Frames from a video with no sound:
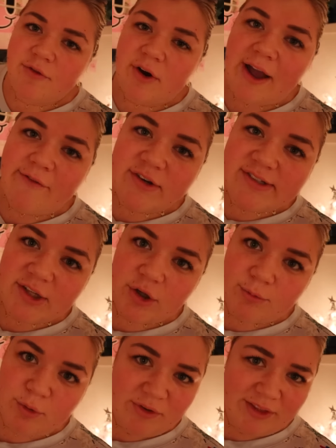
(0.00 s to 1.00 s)
for every
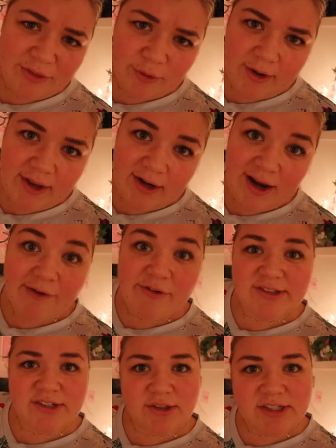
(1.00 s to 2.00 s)
single movie that they're in,
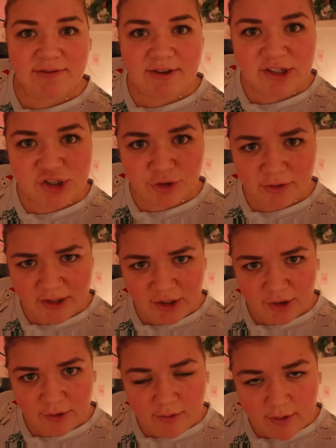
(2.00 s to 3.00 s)
every single TV show that they do?